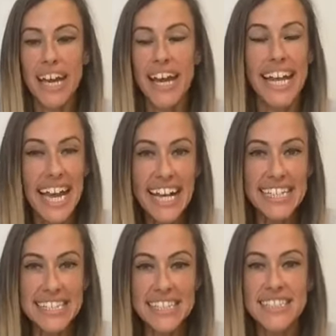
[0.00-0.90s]
And it has.
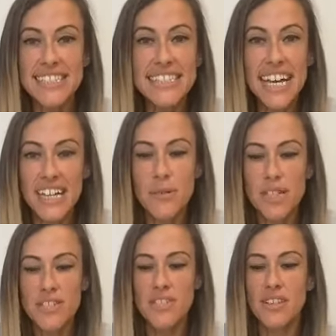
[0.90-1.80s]
That's exactly what
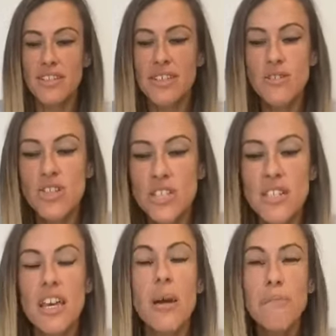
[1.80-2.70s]
it's done. So
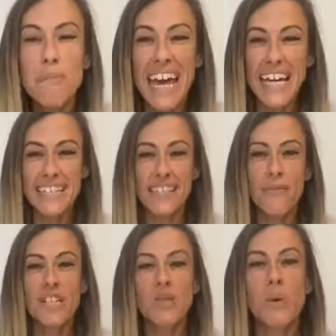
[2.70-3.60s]
just commit
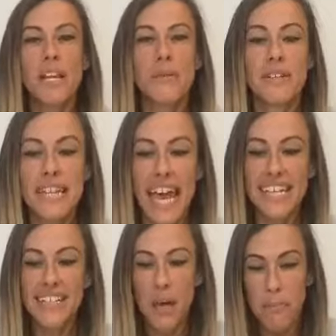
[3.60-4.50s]
for 21
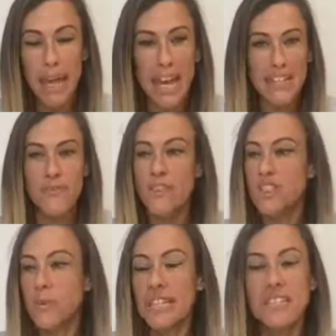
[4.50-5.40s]
days. Commit for
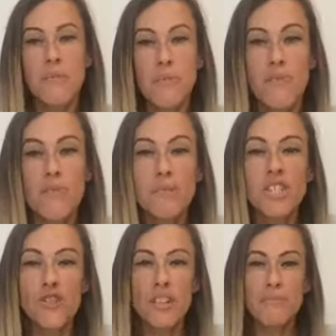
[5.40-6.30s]
doing something from this
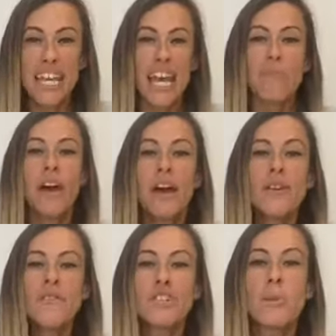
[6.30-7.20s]
dream team
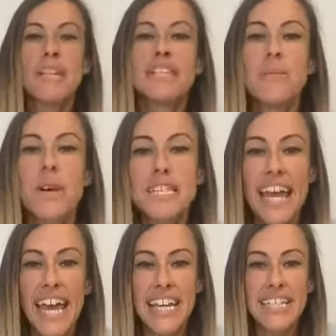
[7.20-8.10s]
for 21
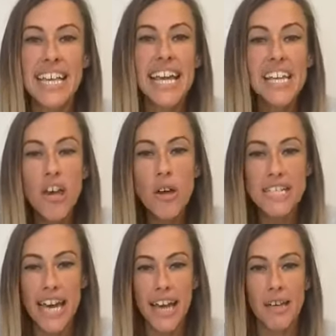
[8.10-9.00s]
days in your
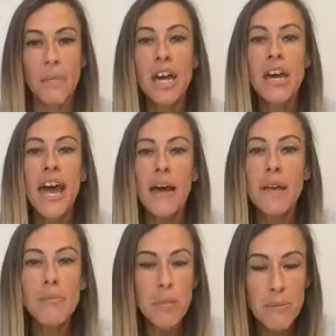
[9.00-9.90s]
time,
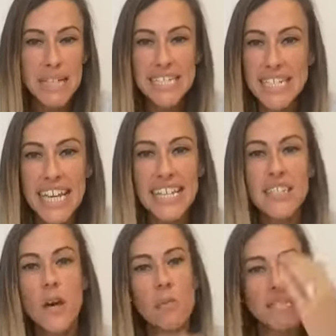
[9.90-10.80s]
implementing it
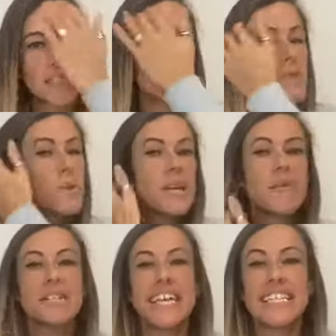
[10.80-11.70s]
into your business for
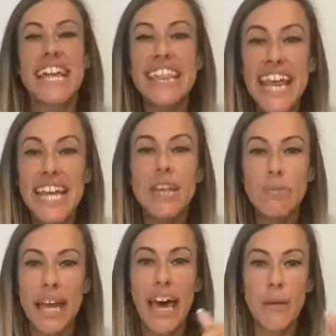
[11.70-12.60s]
21 days, and then it'll
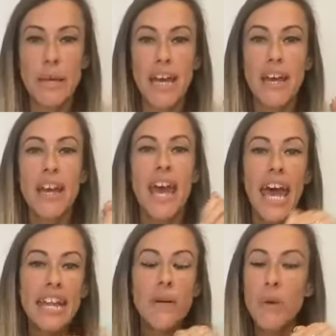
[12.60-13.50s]
be a habit.
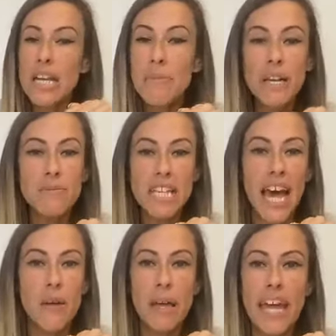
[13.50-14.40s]
And then when it becomes a
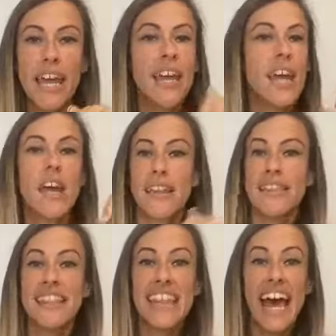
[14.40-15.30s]
habit,
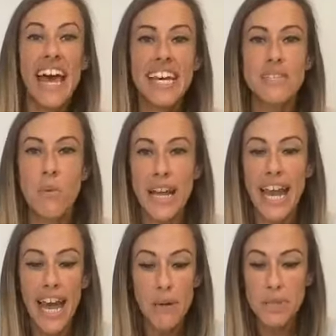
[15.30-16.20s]
that is when
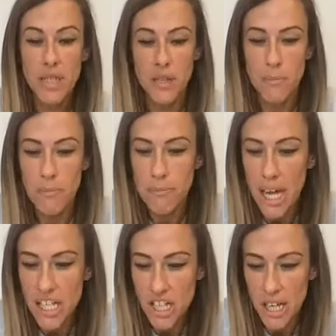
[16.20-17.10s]
absolute
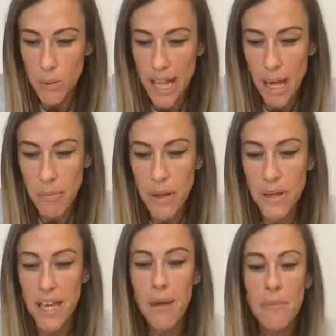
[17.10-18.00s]
magic will
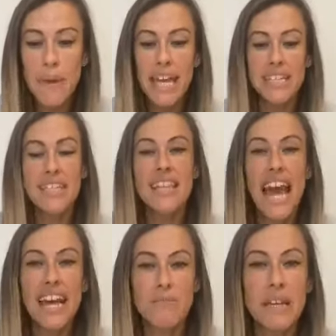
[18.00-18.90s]
happen. Commit to the
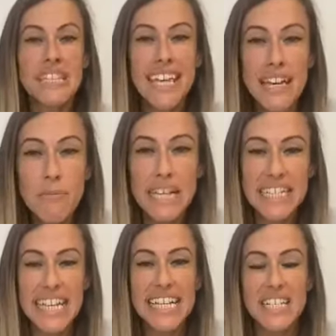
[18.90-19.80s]
team
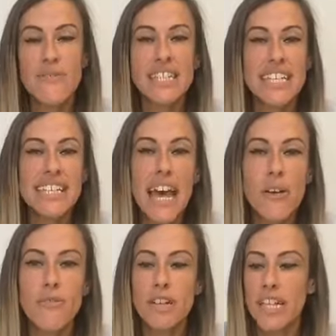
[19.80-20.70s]
building activities
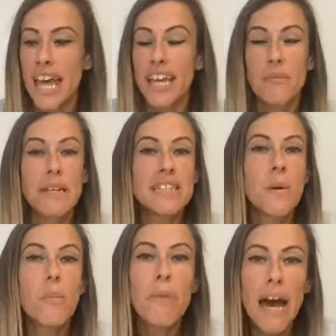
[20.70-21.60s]
every day. Commit to
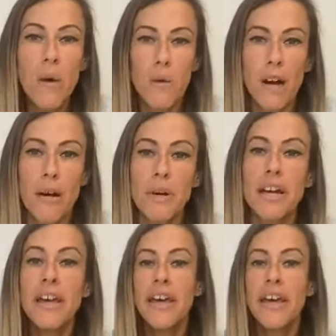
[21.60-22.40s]
a power hour.